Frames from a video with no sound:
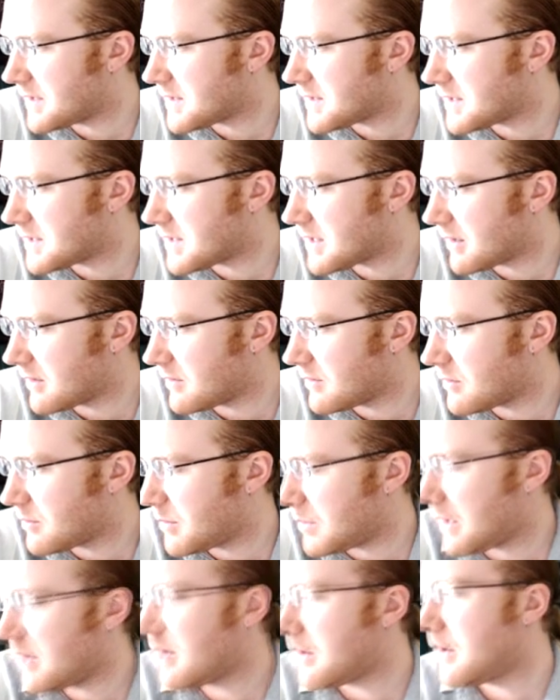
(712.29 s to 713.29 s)
so that's not good for
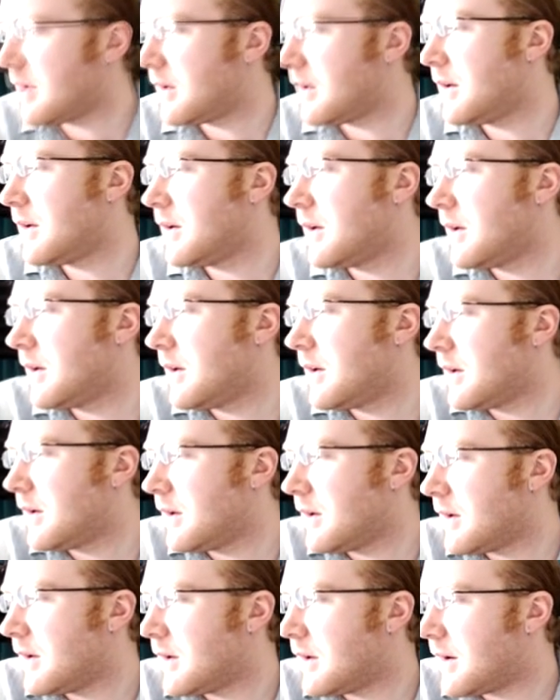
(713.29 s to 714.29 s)
me.
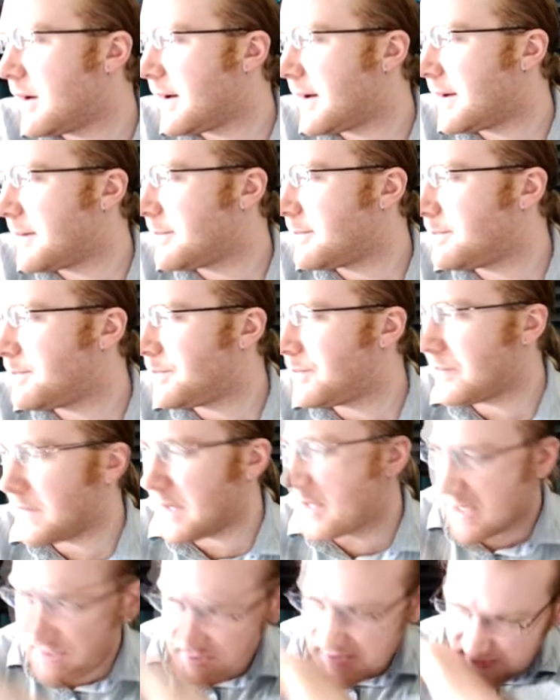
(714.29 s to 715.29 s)
I
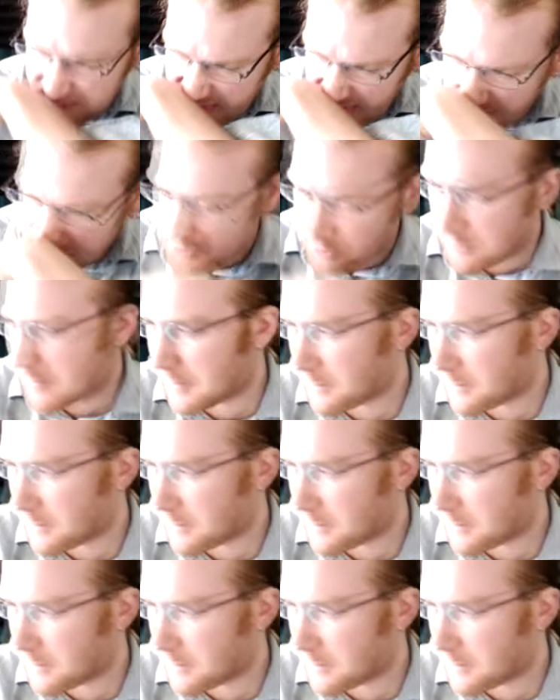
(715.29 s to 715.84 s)
guess I'll capture.